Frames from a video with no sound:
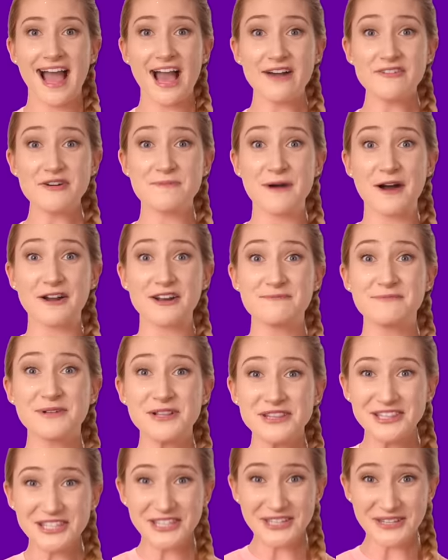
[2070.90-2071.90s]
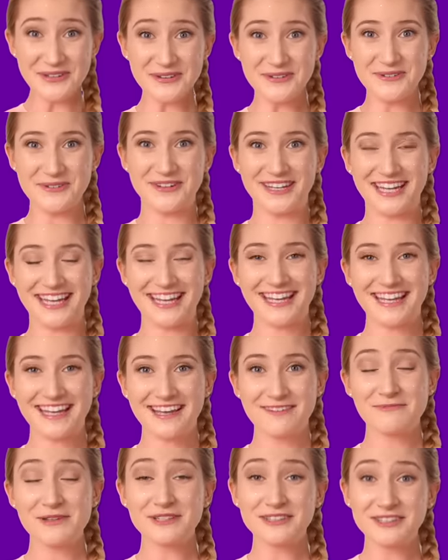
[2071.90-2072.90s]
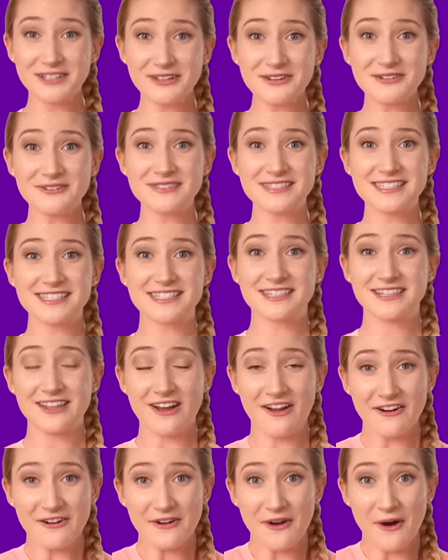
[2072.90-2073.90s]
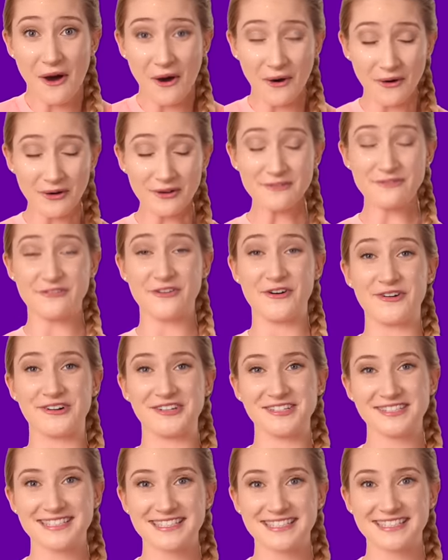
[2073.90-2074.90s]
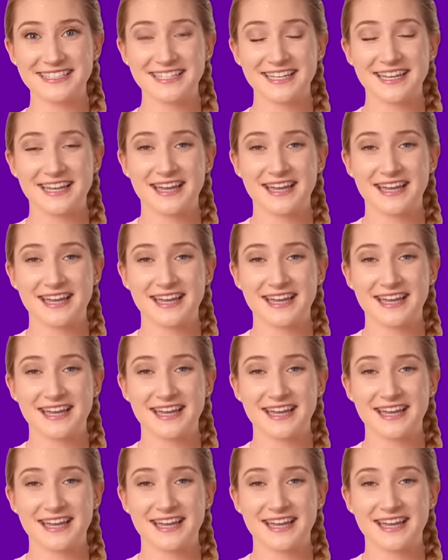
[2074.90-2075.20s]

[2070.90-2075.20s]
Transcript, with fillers: How about a balloon? Balloons are ovals.